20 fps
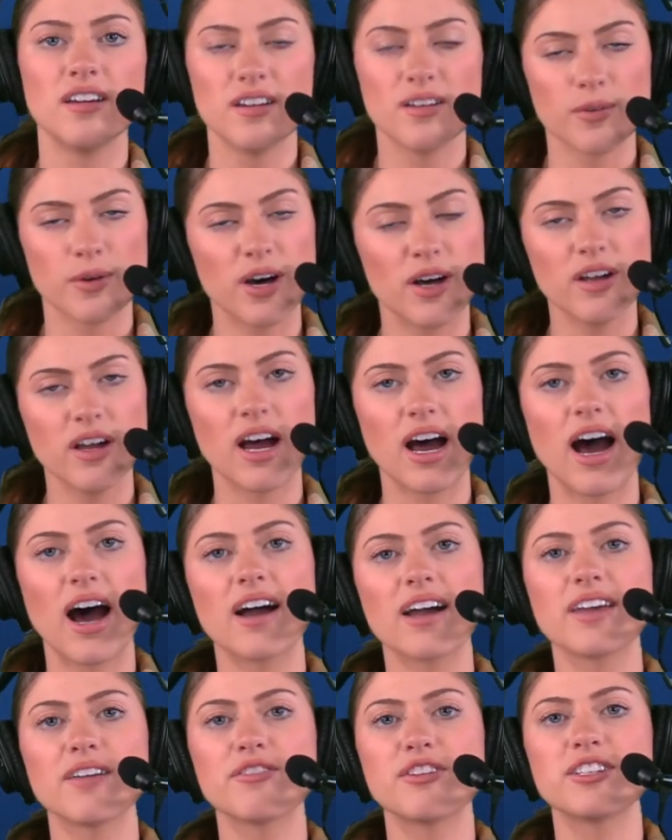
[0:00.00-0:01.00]
Well, I'll
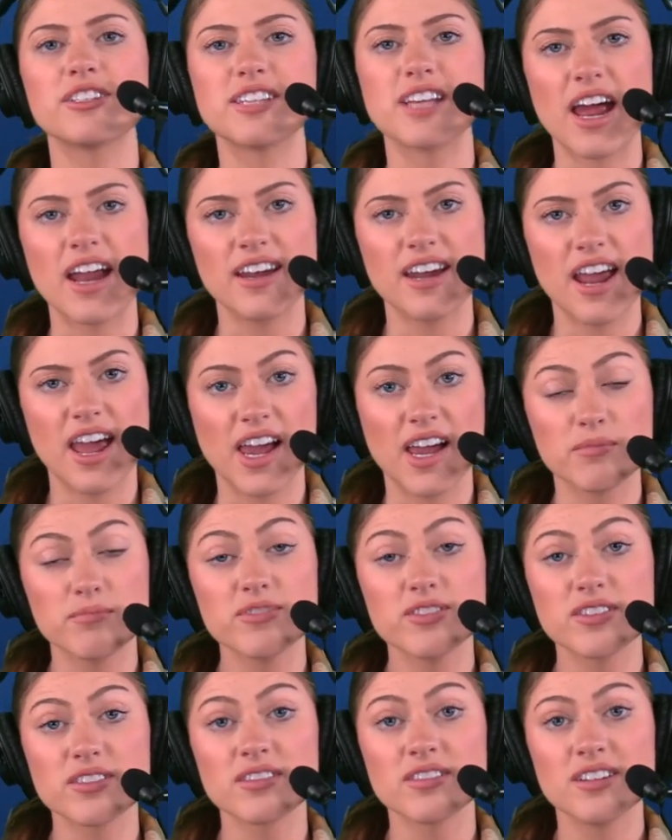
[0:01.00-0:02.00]
give you 10 names,